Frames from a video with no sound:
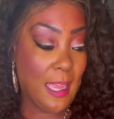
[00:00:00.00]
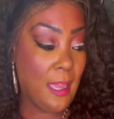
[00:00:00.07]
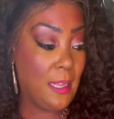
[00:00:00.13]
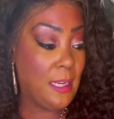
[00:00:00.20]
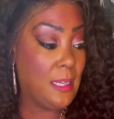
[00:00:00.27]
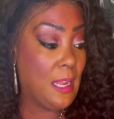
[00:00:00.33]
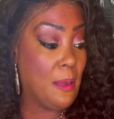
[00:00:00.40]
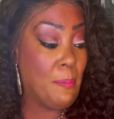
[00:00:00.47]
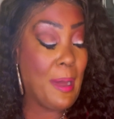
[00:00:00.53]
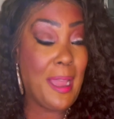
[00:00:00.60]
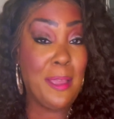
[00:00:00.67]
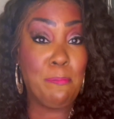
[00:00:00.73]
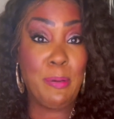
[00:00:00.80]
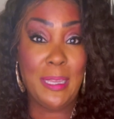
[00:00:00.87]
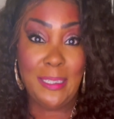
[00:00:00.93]
And in
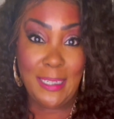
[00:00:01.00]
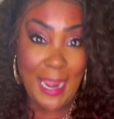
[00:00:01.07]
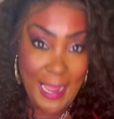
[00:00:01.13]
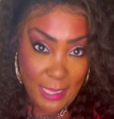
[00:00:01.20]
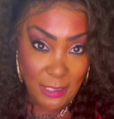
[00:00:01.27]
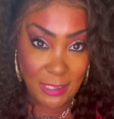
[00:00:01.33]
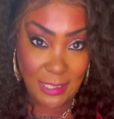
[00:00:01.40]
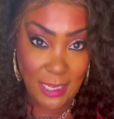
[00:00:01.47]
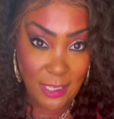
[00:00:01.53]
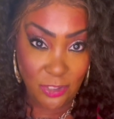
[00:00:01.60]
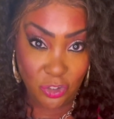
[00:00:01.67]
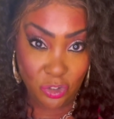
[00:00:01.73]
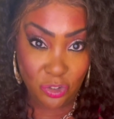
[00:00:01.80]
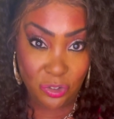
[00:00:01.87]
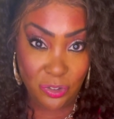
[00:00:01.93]
my opinion, I ain't
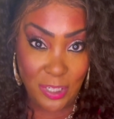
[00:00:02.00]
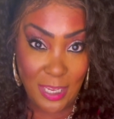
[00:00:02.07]
seen shit.